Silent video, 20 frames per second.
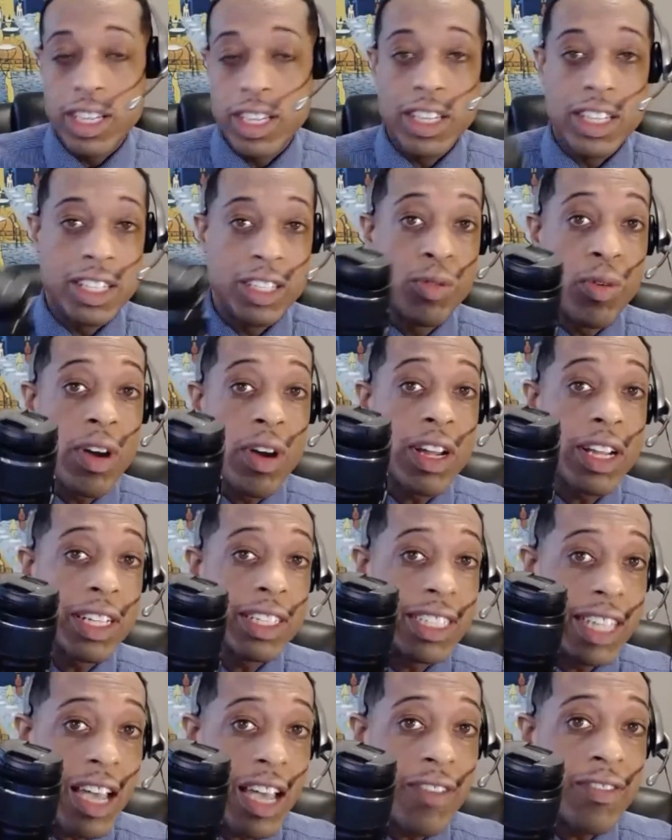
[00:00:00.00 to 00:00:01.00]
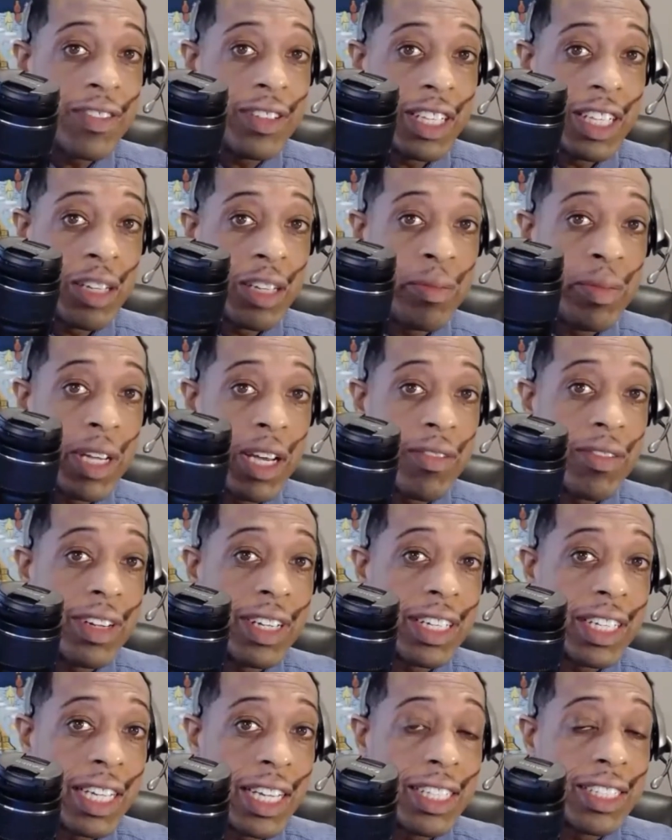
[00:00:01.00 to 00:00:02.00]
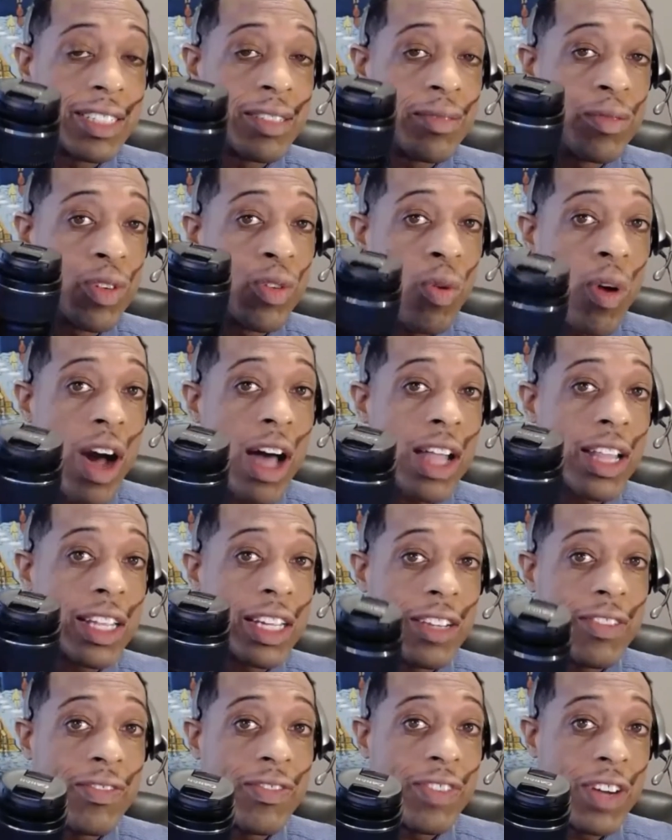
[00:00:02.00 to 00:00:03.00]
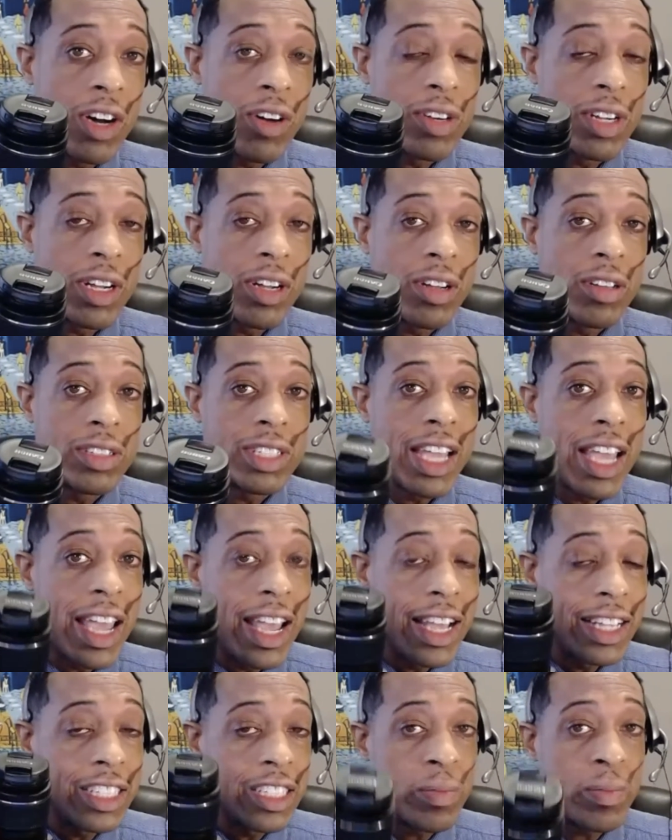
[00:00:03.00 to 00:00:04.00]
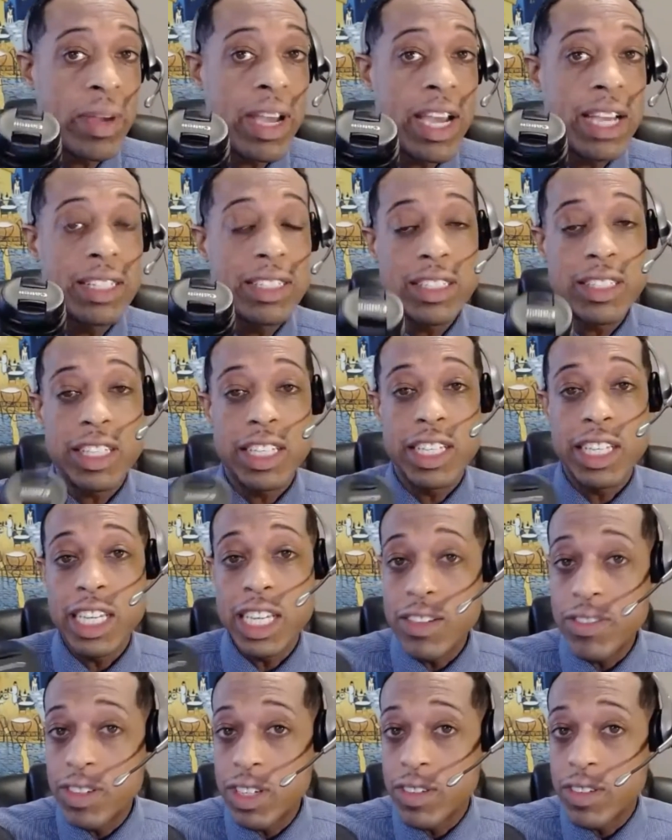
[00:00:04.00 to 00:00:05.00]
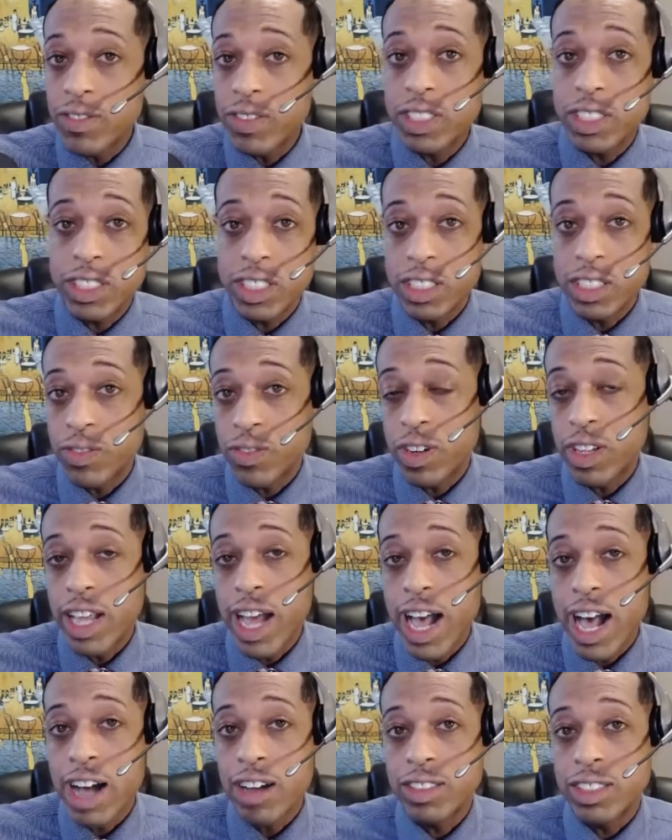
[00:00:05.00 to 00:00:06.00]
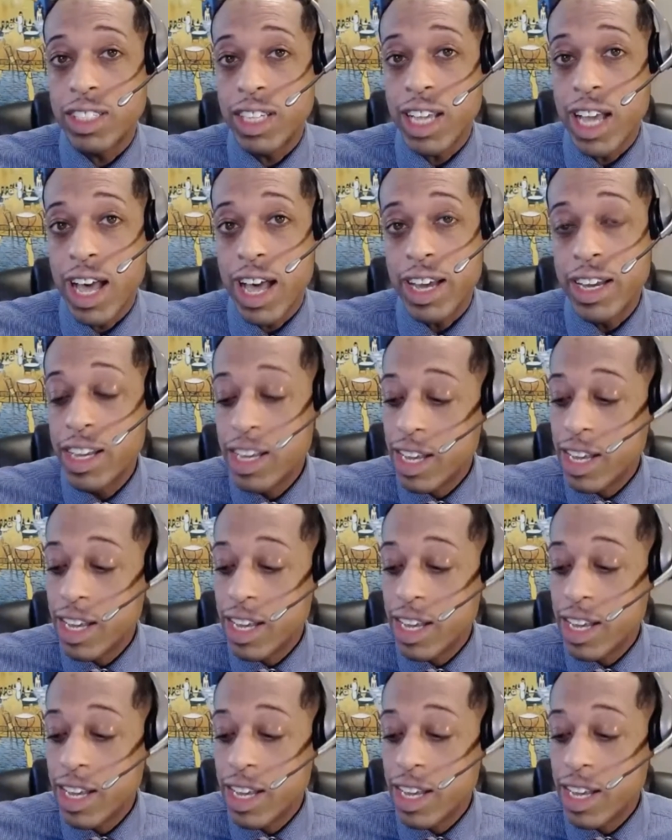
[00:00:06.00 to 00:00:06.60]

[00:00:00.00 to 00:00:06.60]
You want to definitely be able to get some quality photos, especially even if it's just for the outside.